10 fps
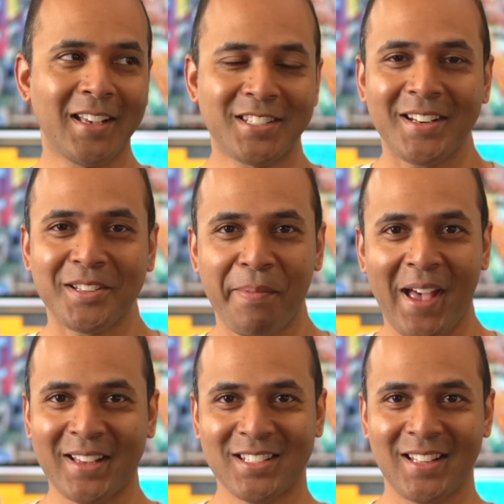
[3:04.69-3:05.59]
I said in the
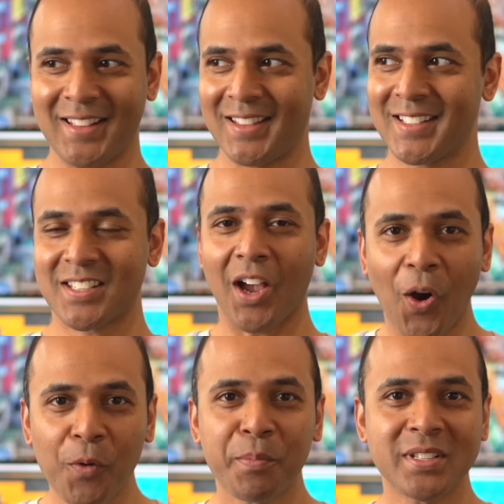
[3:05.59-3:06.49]
past that this
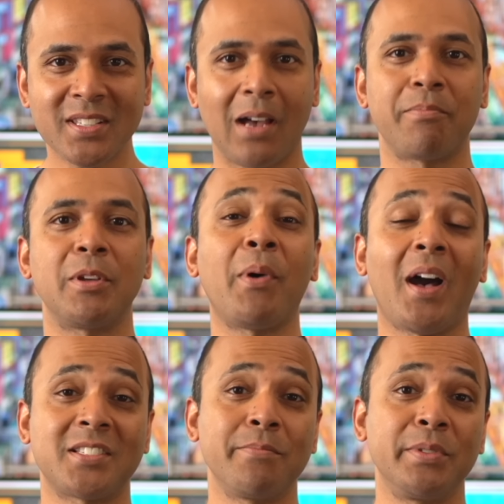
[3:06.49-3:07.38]
opens up the
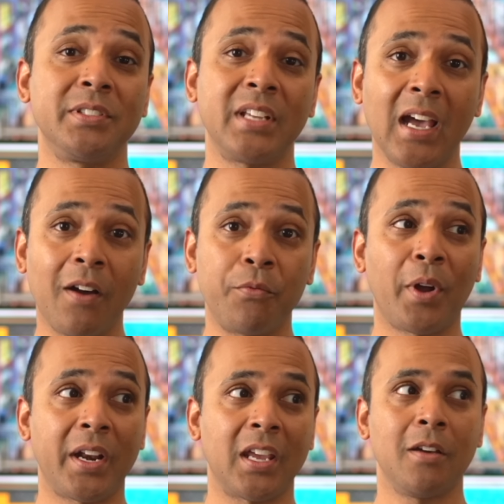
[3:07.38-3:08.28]
possibility of
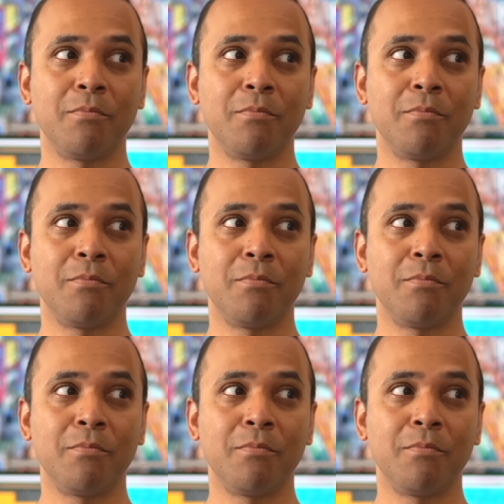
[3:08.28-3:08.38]
running